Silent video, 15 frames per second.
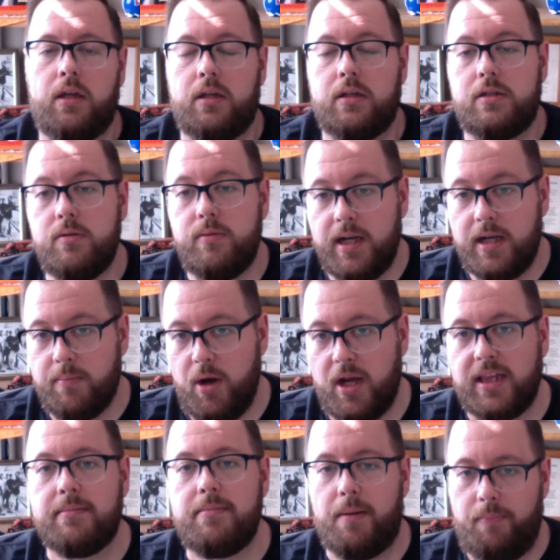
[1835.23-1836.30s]
do we need to
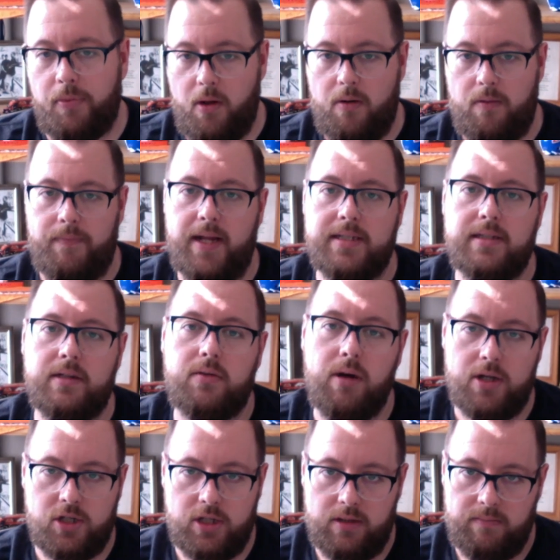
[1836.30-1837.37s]
break them up, though? That's the
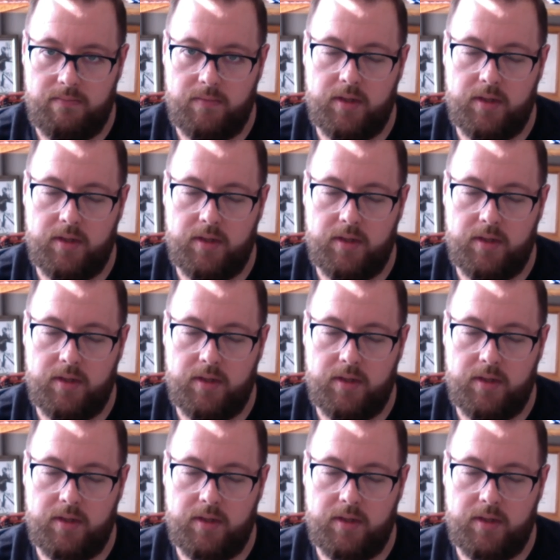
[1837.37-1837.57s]
question.